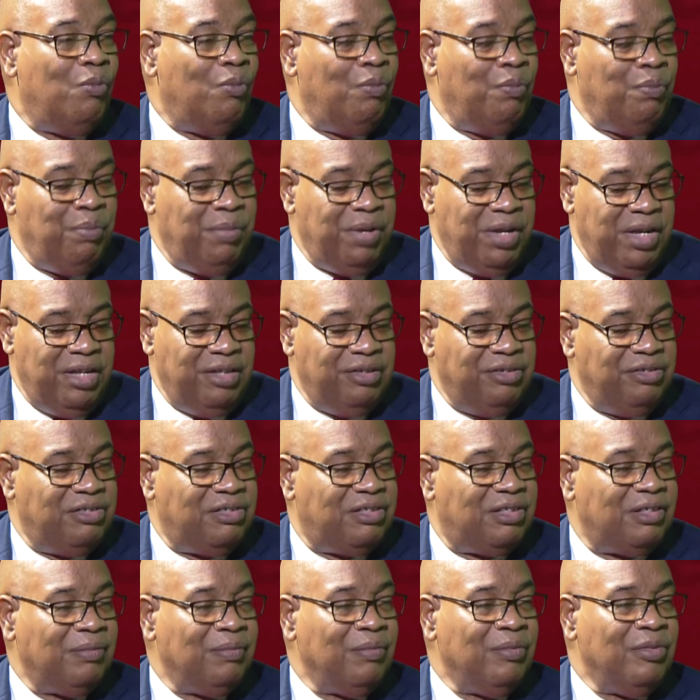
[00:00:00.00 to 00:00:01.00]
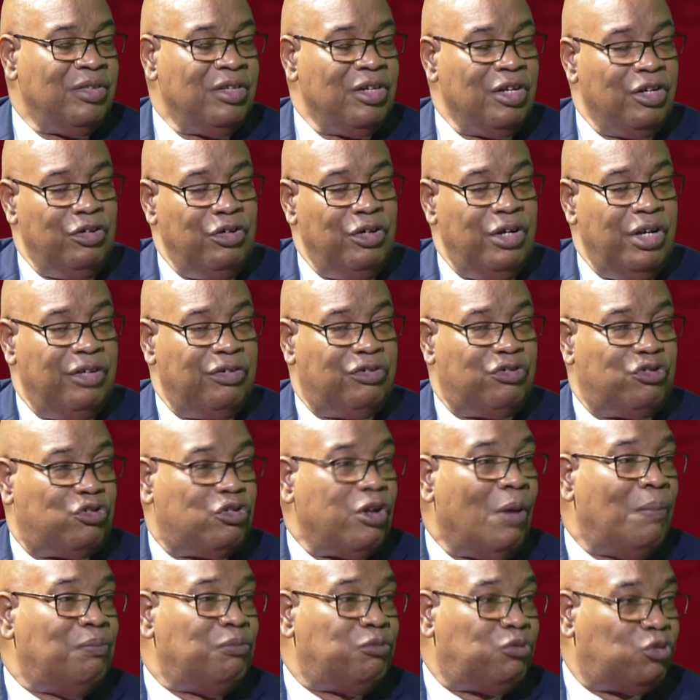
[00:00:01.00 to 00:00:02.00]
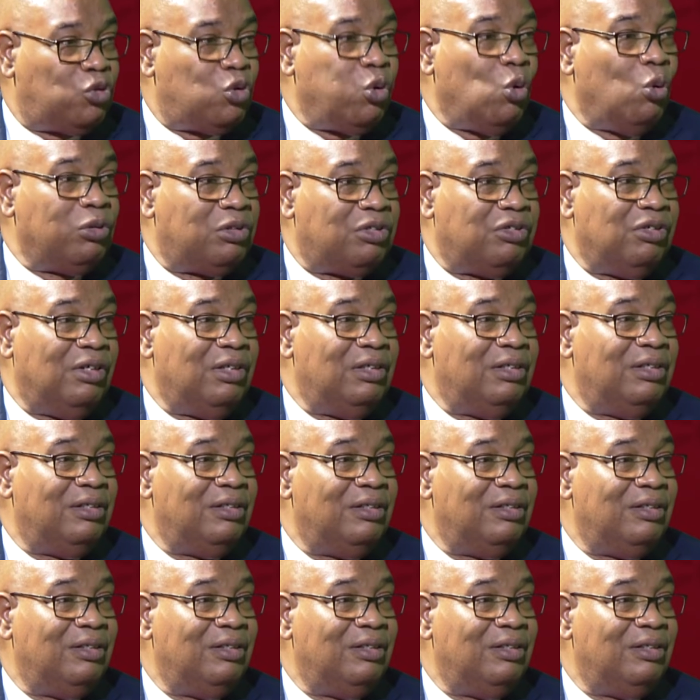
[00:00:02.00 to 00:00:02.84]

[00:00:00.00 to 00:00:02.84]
means the sum total